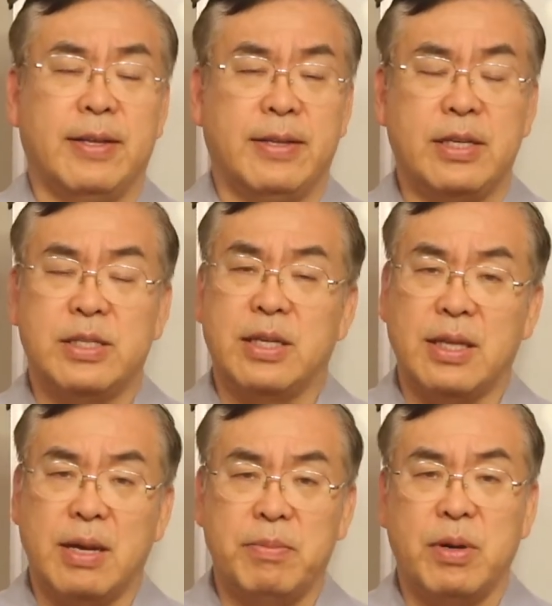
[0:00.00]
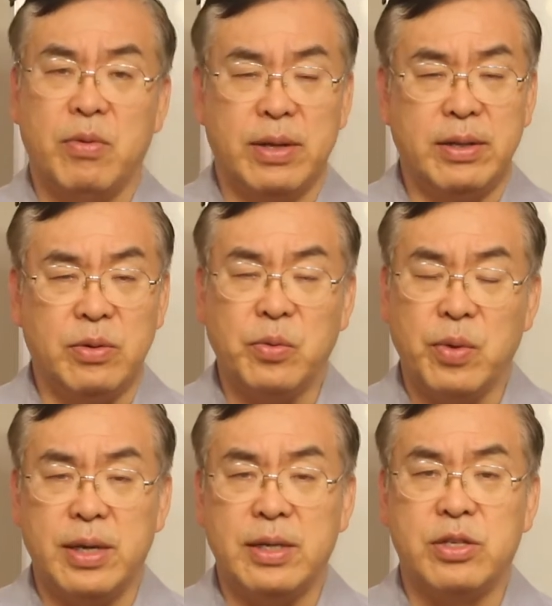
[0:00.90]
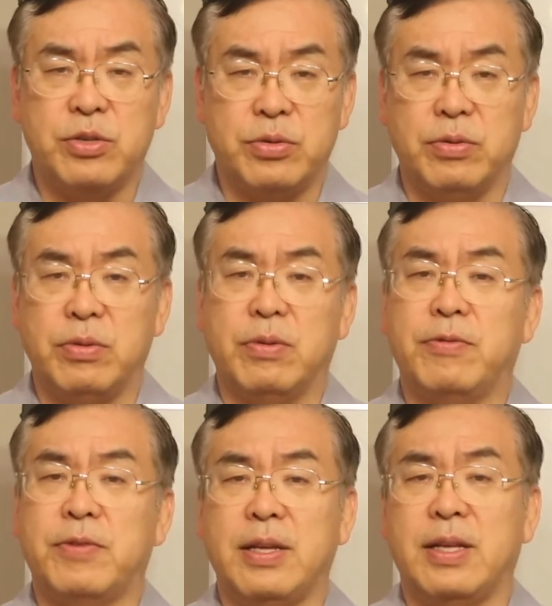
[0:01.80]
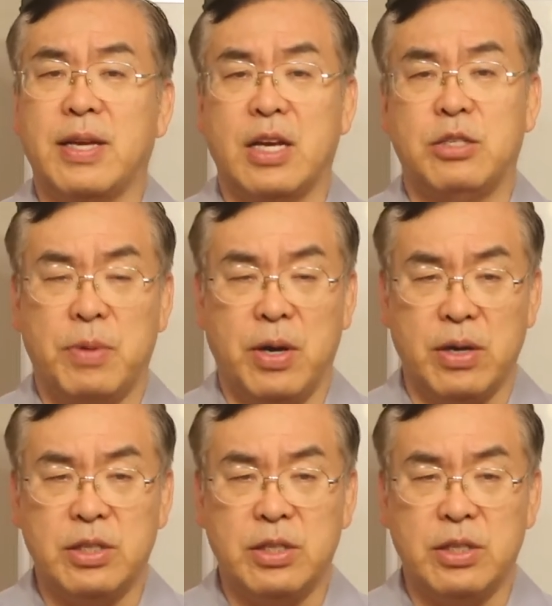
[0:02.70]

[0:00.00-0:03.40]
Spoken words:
This is the number one way to find the cash buyer,